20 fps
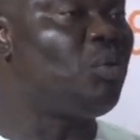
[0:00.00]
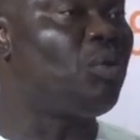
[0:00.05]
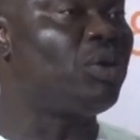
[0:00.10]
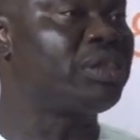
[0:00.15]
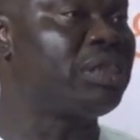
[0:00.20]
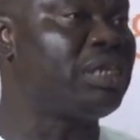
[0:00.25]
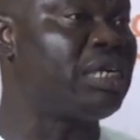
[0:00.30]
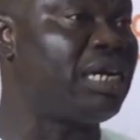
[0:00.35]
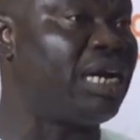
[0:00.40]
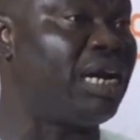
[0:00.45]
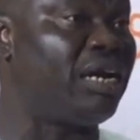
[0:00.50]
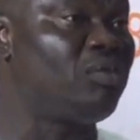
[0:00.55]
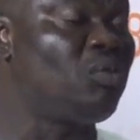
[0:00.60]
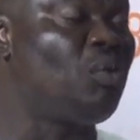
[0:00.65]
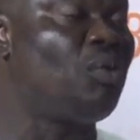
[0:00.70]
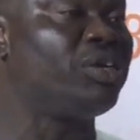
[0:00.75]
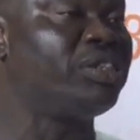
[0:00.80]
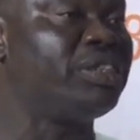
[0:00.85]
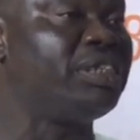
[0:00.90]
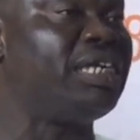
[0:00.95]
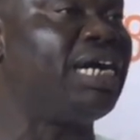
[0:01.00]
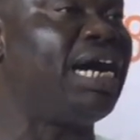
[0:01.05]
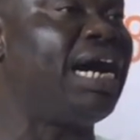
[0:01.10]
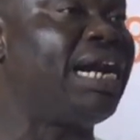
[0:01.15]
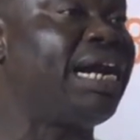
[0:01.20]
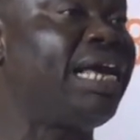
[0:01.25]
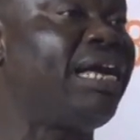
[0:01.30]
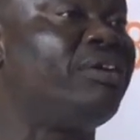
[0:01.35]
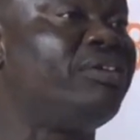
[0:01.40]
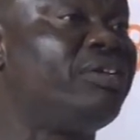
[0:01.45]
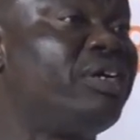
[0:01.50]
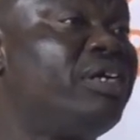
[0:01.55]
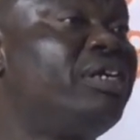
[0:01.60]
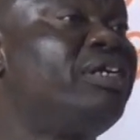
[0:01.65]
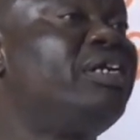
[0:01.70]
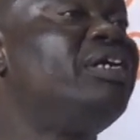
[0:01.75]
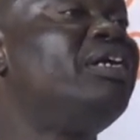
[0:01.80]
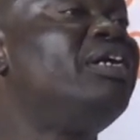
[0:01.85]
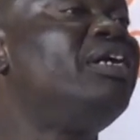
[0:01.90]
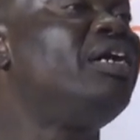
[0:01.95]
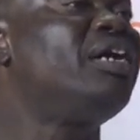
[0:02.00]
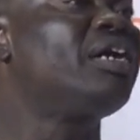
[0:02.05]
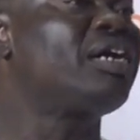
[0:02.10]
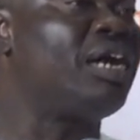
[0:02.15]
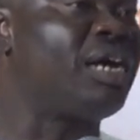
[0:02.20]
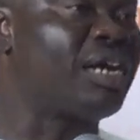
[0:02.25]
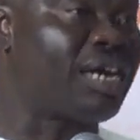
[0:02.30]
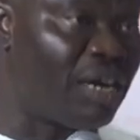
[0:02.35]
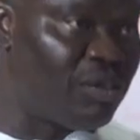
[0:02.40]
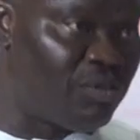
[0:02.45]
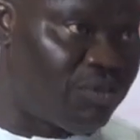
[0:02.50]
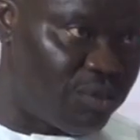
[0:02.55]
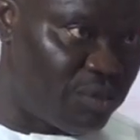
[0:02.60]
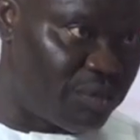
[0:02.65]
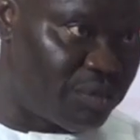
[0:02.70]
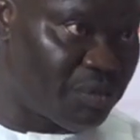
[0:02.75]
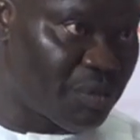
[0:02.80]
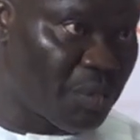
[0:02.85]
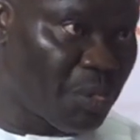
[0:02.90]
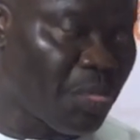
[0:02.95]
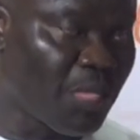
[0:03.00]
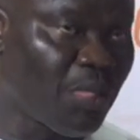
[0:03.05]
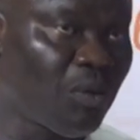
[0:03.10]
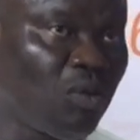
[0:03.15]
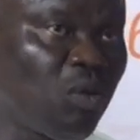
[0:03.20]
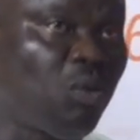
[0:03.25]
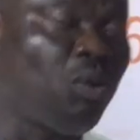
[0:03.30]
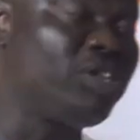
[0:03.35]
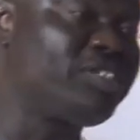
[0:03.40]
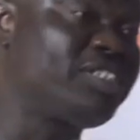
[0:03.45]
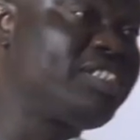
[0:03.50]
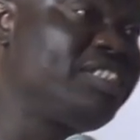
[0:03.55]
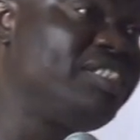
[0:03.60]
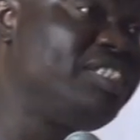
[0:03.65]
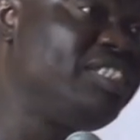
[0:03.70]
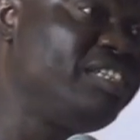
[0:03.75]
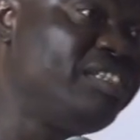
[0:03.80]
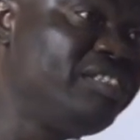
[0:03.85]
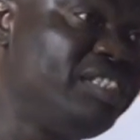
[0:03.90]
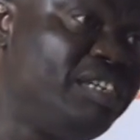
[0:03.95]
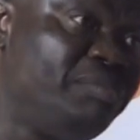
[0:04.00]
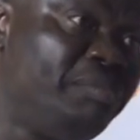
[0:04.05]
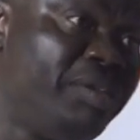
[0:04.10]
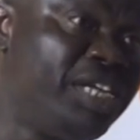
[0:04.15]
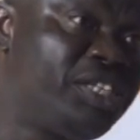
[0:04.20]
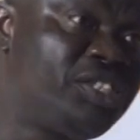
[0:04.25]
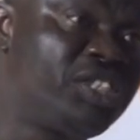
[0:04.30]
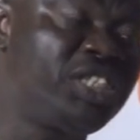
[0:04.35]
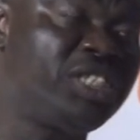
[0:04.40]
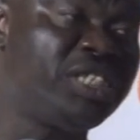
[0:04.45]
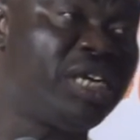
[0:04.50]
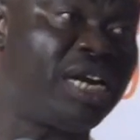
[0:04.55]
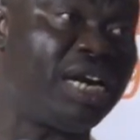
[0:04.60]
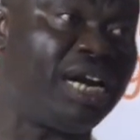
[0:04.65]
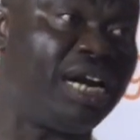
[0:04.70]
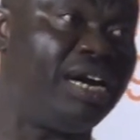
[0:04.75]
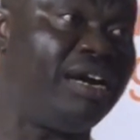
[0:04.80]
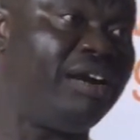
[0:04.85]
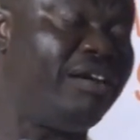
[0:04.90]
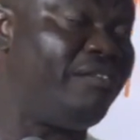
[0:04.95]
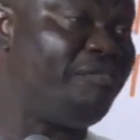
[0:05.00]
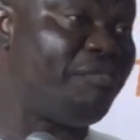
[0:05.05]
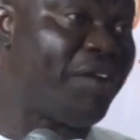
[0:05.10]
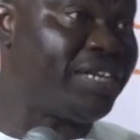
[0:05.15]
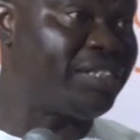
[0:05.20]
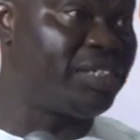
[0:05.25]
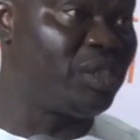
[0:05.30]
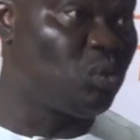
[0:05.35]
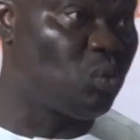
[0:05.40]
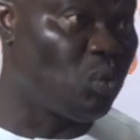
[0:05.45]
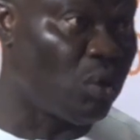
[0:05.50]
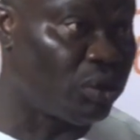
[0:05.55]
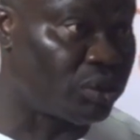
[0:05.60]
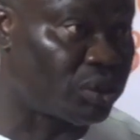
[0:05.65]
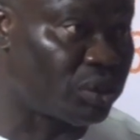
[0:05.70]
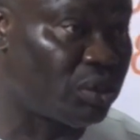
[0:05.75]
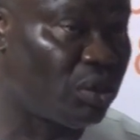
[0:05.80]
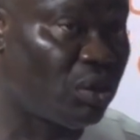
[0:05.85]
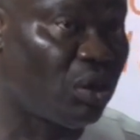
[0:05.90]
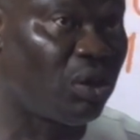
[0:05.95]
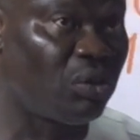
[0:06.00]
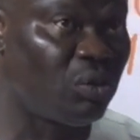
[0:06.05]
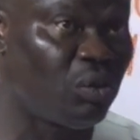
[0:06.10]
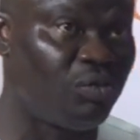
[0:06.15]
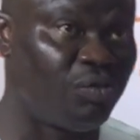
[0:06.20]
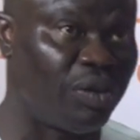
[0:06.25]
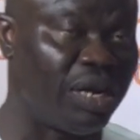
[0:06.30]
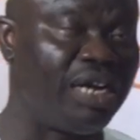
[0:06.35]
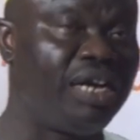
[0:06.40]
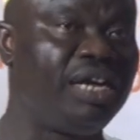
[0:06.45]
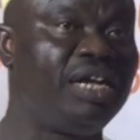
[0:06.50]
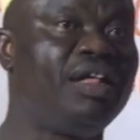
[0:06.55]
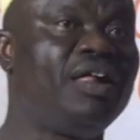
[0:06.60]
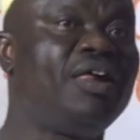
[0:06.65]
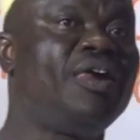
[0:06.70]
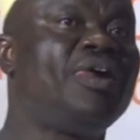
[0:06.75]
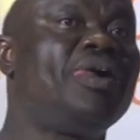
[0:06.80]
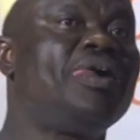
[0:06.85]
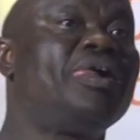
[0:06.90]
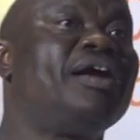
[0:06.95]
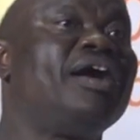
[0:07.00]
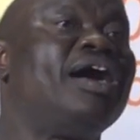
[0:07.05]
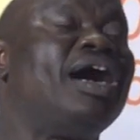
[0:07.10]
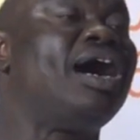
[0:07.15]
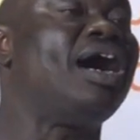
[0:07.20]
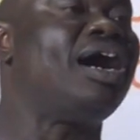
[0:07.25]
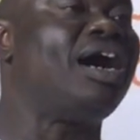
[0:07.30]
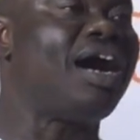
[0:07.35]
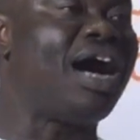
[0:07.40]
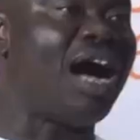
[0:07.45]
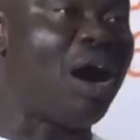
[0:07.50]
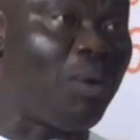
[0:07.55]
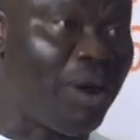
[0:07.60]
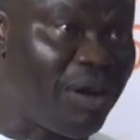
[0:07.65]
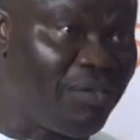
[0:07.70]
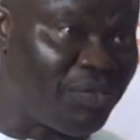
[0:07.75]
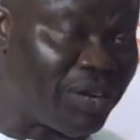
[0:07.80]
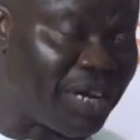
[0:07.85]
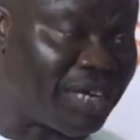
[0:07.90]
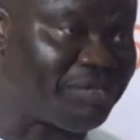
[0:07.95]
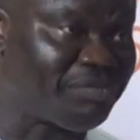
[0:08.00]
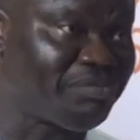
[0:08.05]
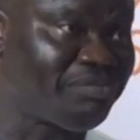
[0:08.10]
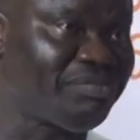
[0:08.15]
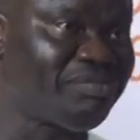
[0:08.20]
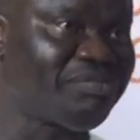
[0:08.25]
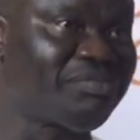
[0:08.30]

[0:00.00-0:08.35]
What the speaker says: war general who was the Arayama Kakanfu, who was the military general fighting wars all over. However,